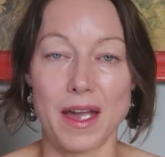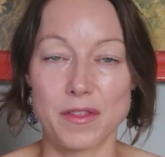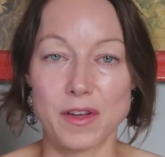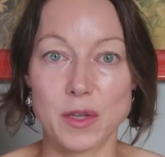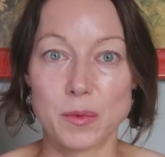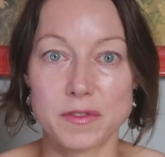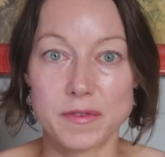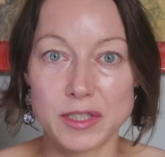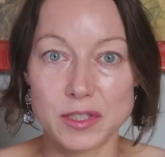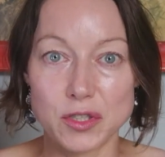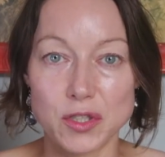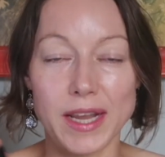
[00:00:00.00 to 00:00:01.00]
I thought that was
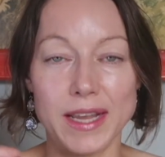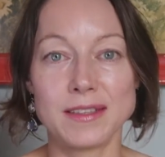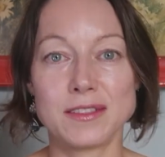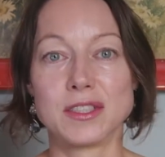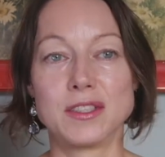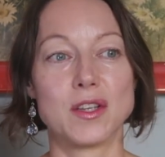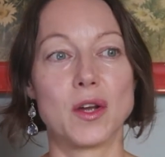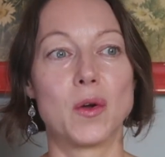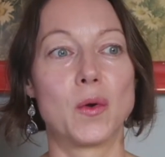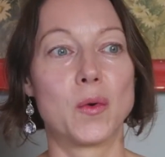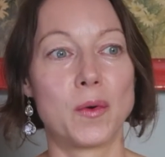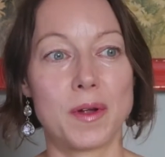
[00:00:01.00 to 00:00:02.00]
very strange, and
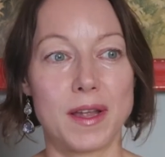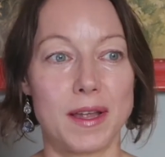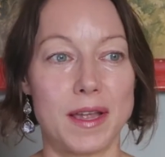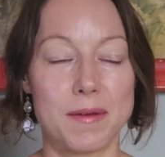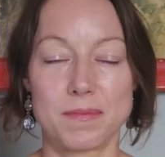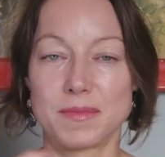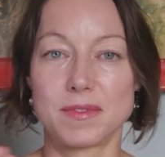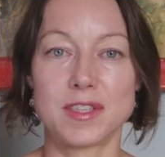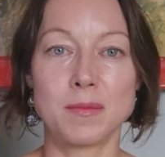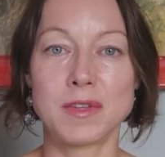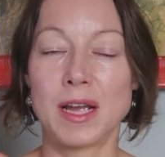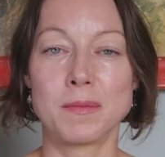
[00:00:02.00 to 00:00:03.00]
so
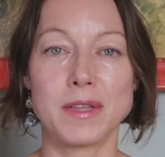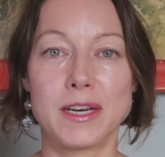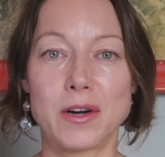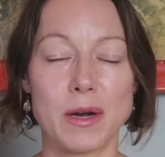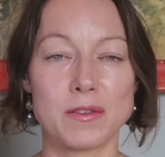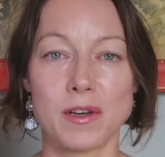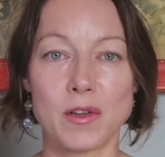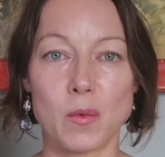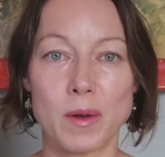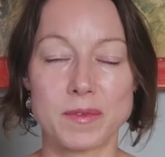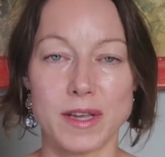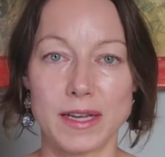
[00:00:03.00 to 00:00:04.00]
sometime later I was on
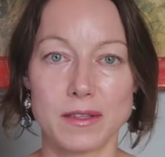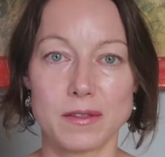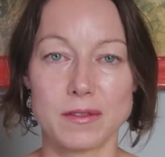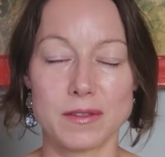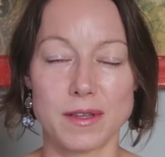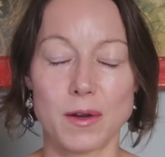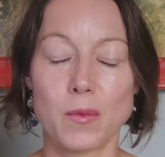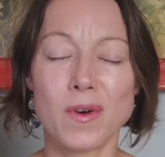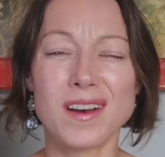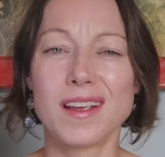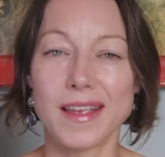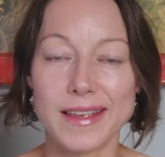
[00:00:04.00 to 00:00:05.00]
their website, I'm like,
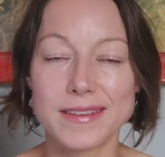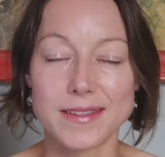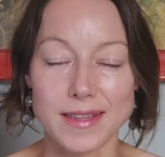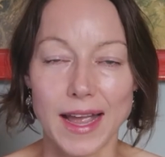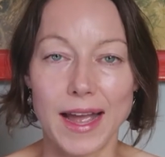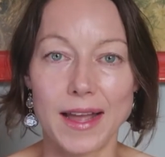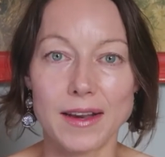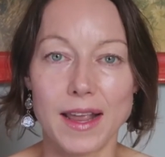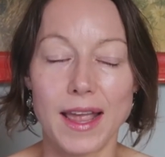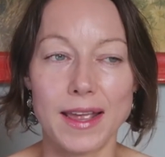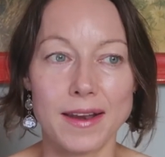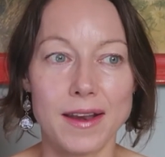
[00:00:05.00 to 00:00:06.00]
what is
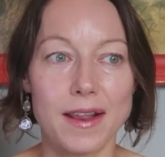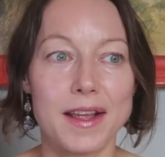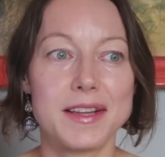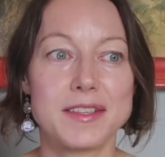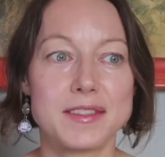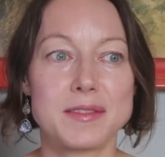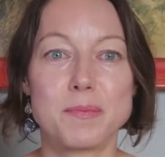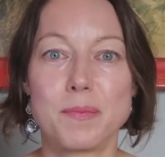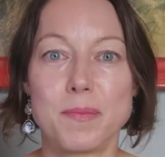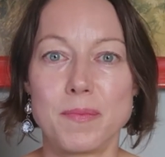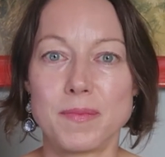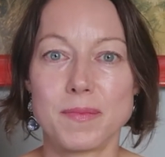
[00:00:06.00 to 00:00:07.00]
that? And it's
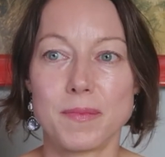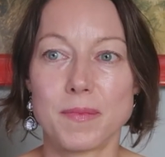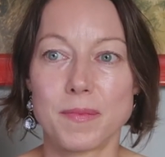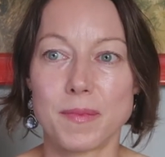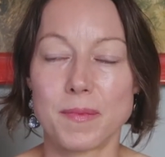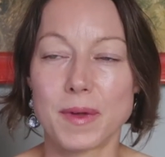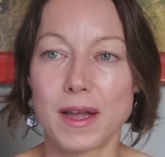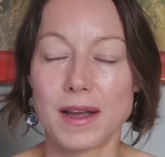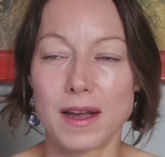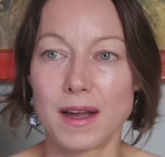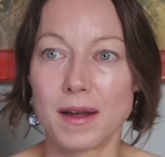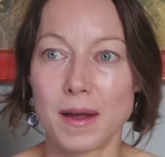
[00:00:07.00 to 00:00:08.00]

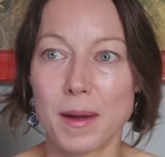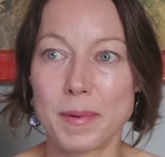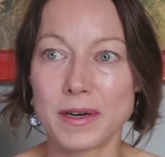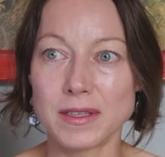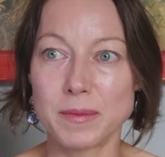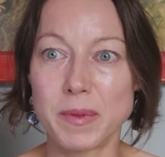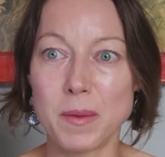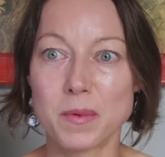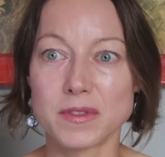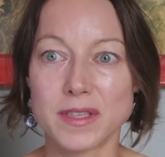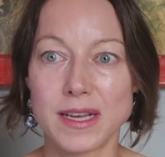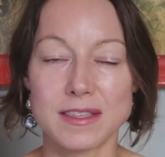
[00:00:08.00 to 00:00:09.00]
apparently
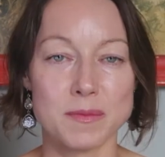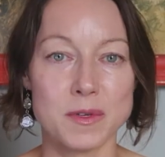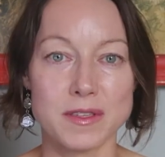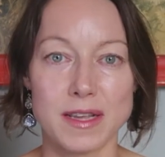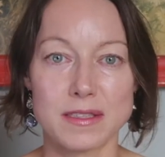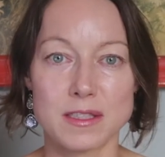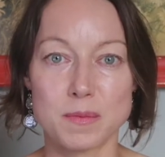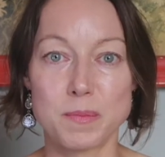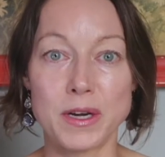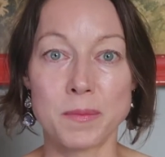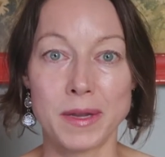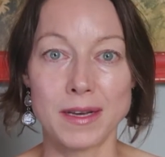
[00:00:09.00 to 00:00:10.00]
people say it smells like
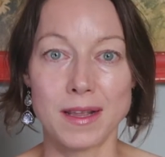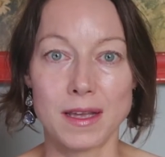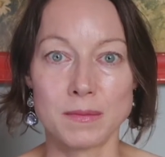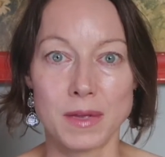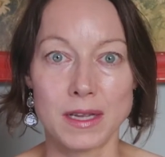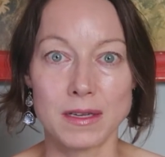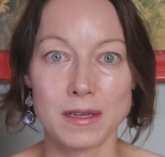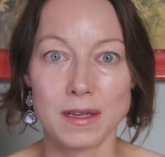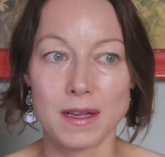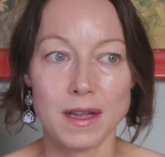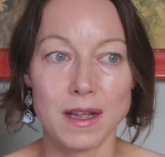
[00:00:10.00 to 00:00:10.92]
spearmint, and like,